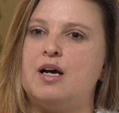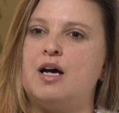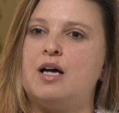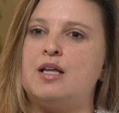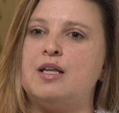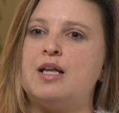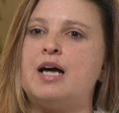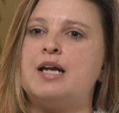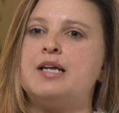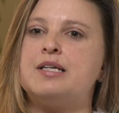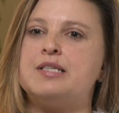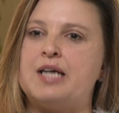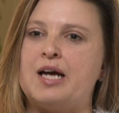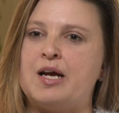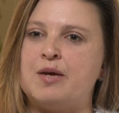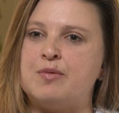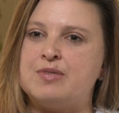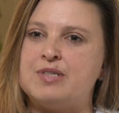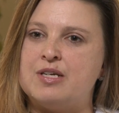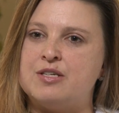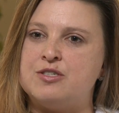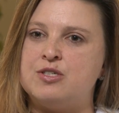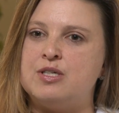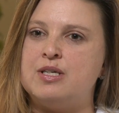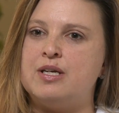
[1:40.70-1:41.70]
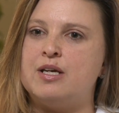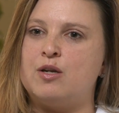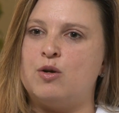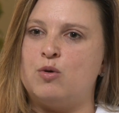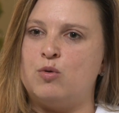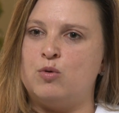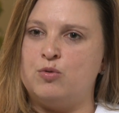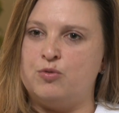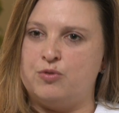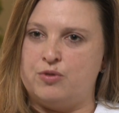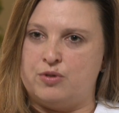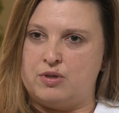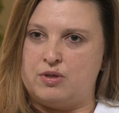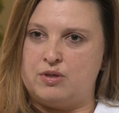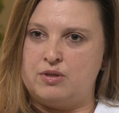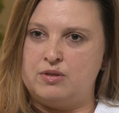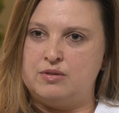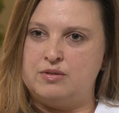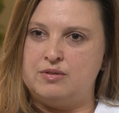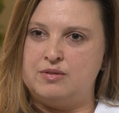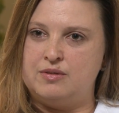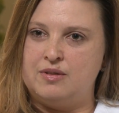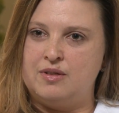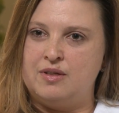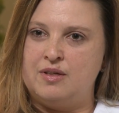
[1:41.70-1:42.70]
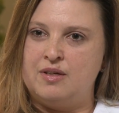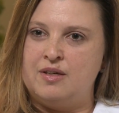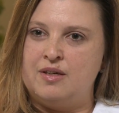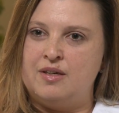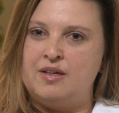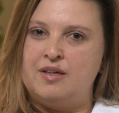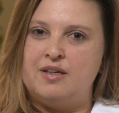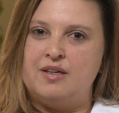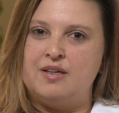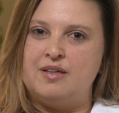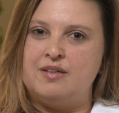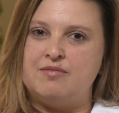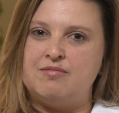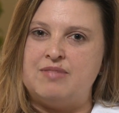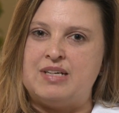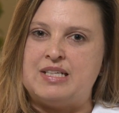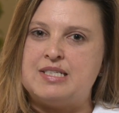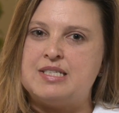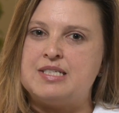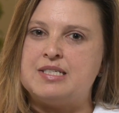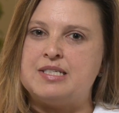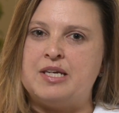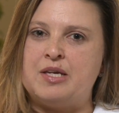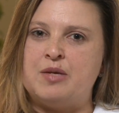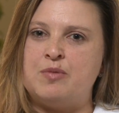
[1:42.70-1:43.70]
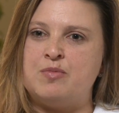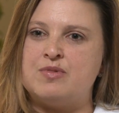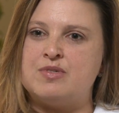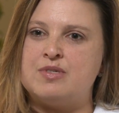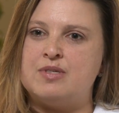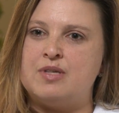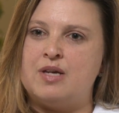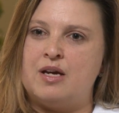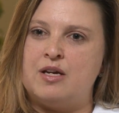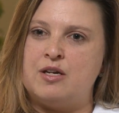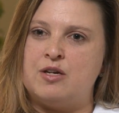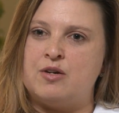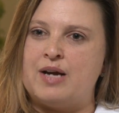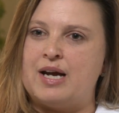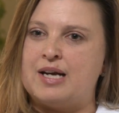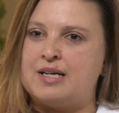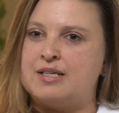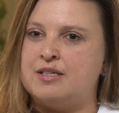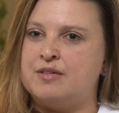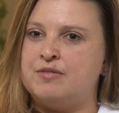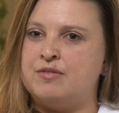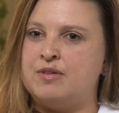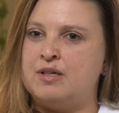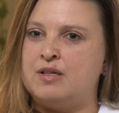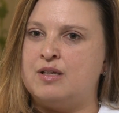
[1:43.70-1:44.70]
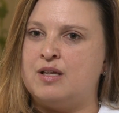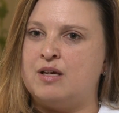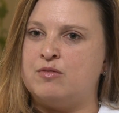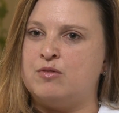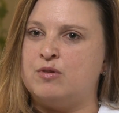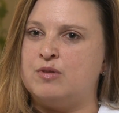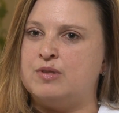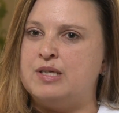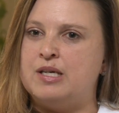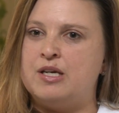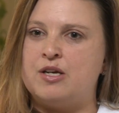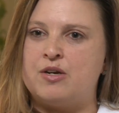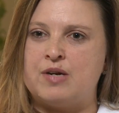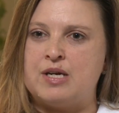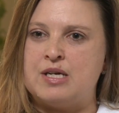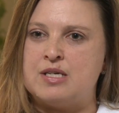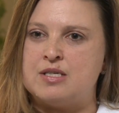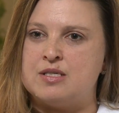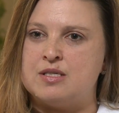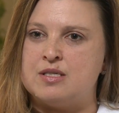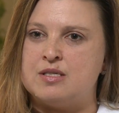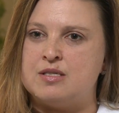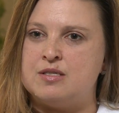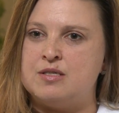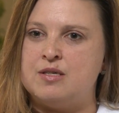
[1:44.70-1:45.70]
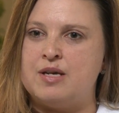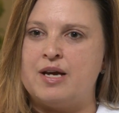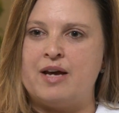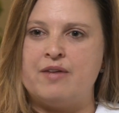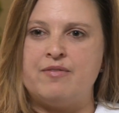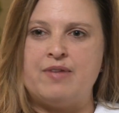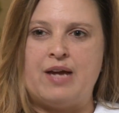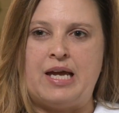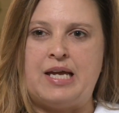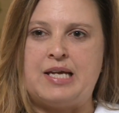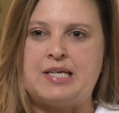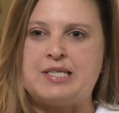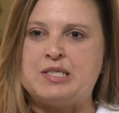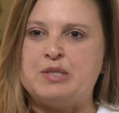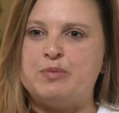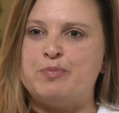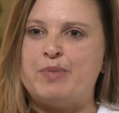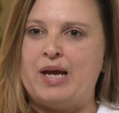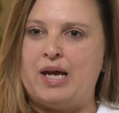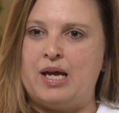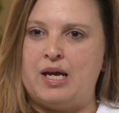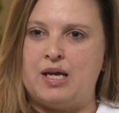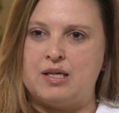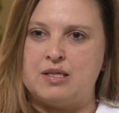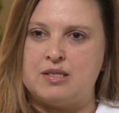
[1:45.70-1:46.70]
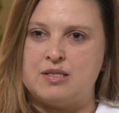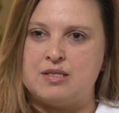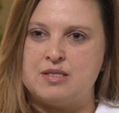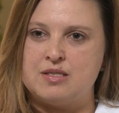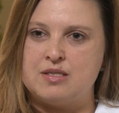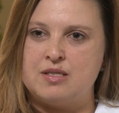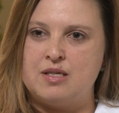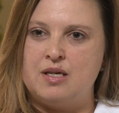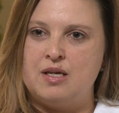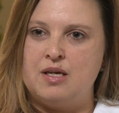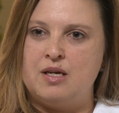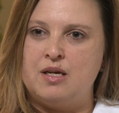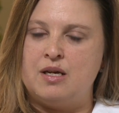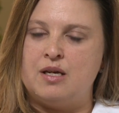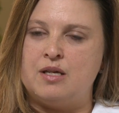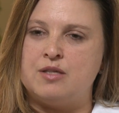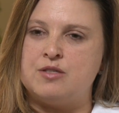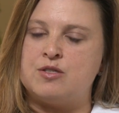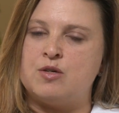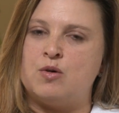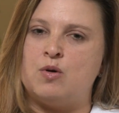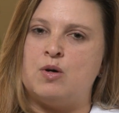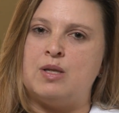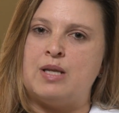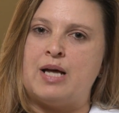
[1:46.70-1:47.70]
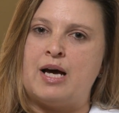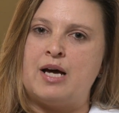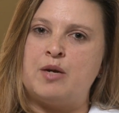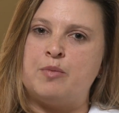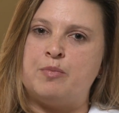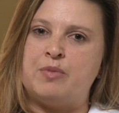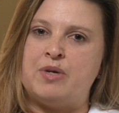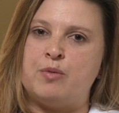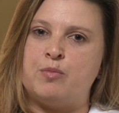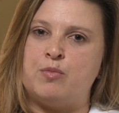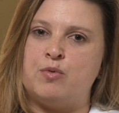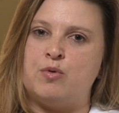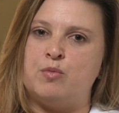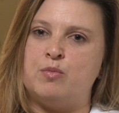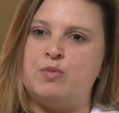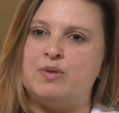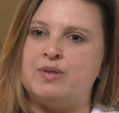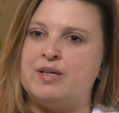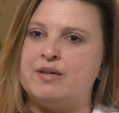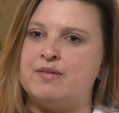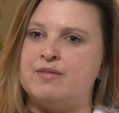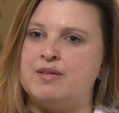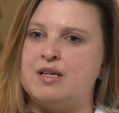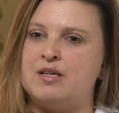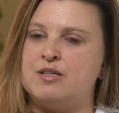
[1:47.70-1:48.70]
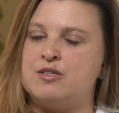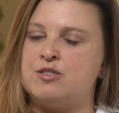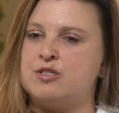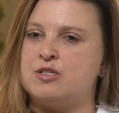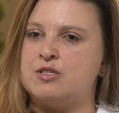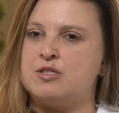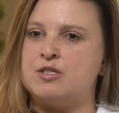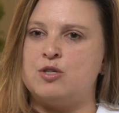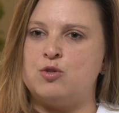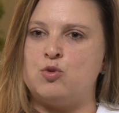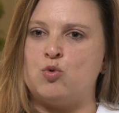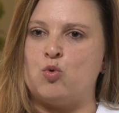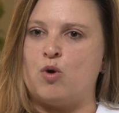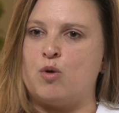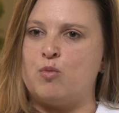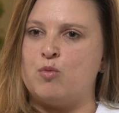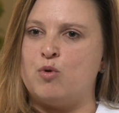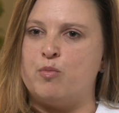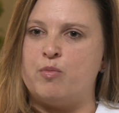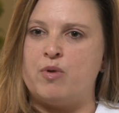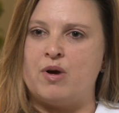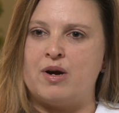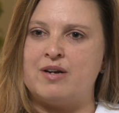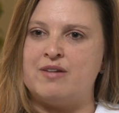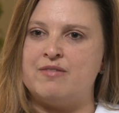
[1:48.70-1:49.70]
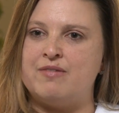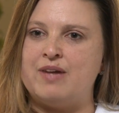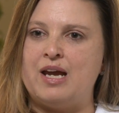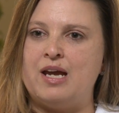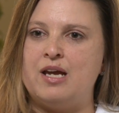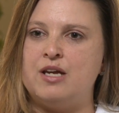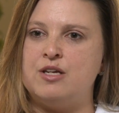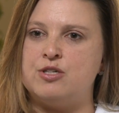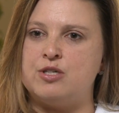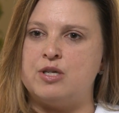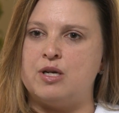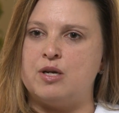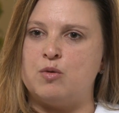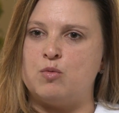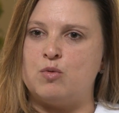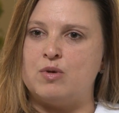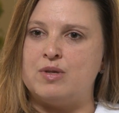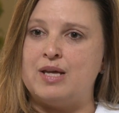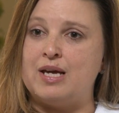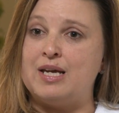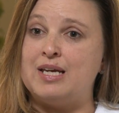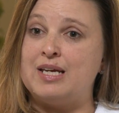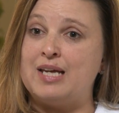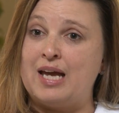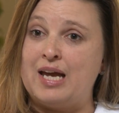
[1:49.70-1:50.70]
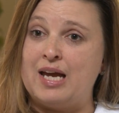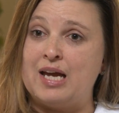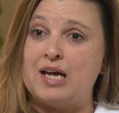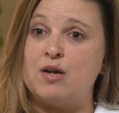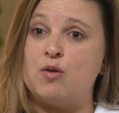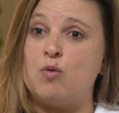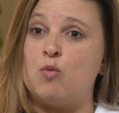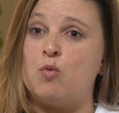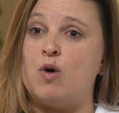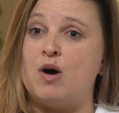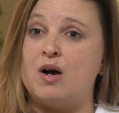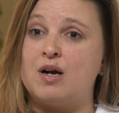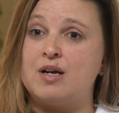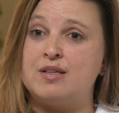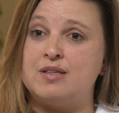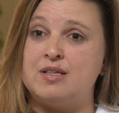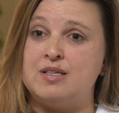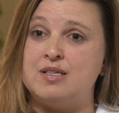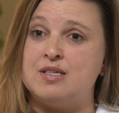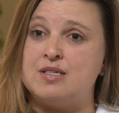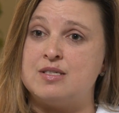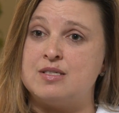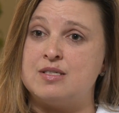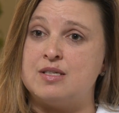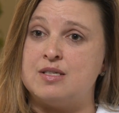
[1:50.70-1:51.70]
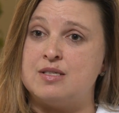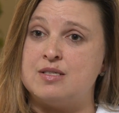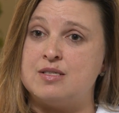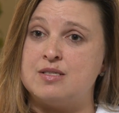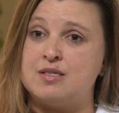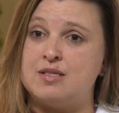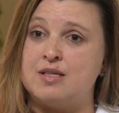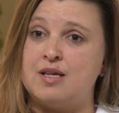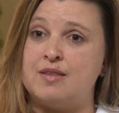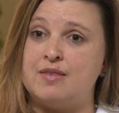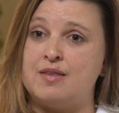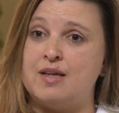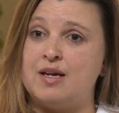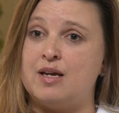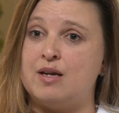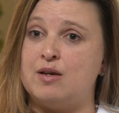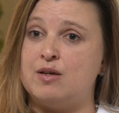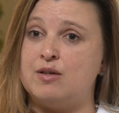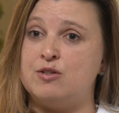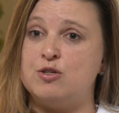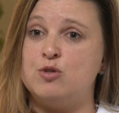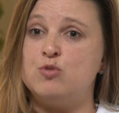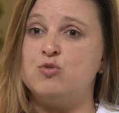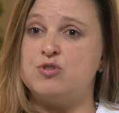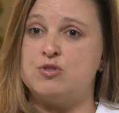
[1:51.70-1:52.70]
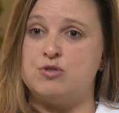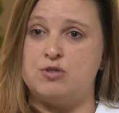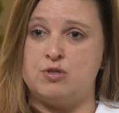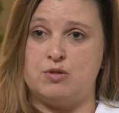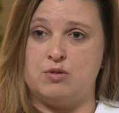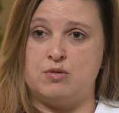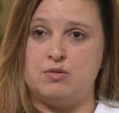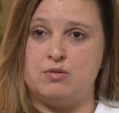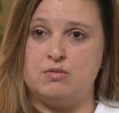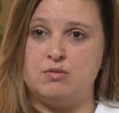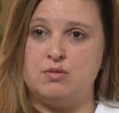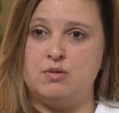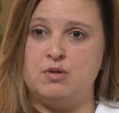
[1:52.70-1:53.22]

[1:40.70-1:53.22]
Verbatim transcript: A lot of times, as you get older, it seems that your activity level decreases. You have aches and pains. And so, a lot of people believe that it's just a normal part of aging where they can't walk the distance that they used to.